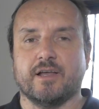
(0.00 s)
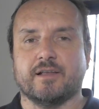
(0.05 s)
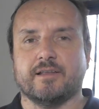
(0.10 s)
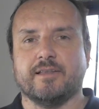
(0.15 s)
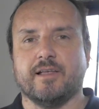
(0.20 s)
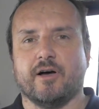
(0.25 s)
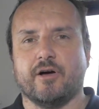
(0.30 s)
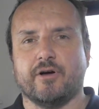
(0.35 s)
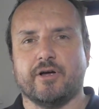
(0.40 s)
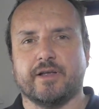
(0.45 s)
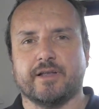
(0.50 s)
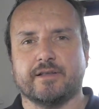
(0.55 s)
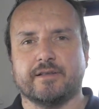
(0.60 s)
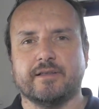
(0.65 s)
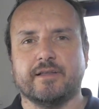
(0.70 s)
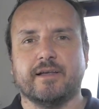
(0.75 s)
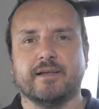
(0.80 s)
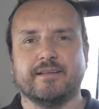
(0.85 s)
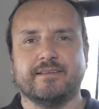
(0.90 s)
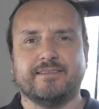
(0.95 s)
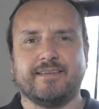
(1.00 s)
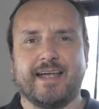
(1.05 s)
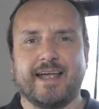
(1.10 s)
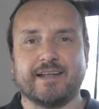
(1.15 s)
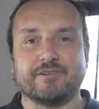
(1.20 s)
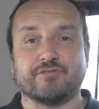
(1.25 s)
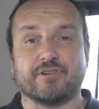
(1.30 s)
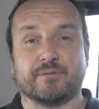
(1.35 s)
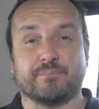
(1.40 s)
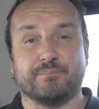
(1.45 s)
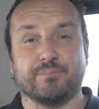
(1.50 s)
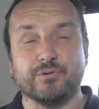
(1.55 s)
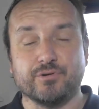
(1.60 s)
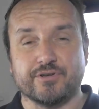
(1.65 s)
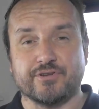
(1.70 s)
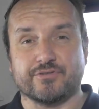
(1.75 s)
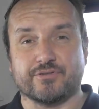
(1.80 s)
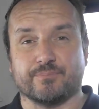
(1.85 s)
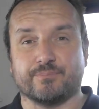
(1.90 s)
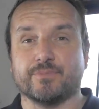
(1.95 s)
Now, in Tantric
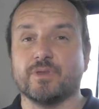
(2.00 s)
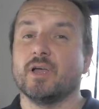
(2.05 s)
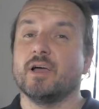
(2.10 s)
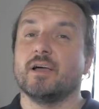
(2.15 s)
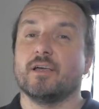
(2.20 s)
Buddhism,